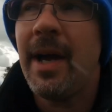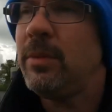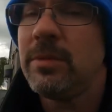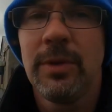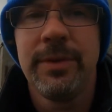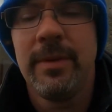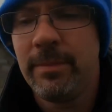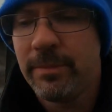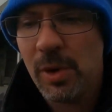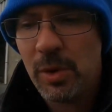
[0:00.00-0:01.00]
out, nothing
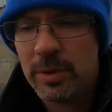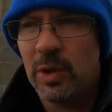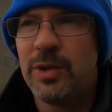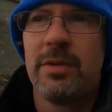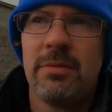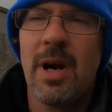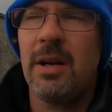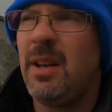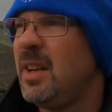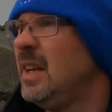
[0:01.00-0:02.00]
broke, nothing wrong.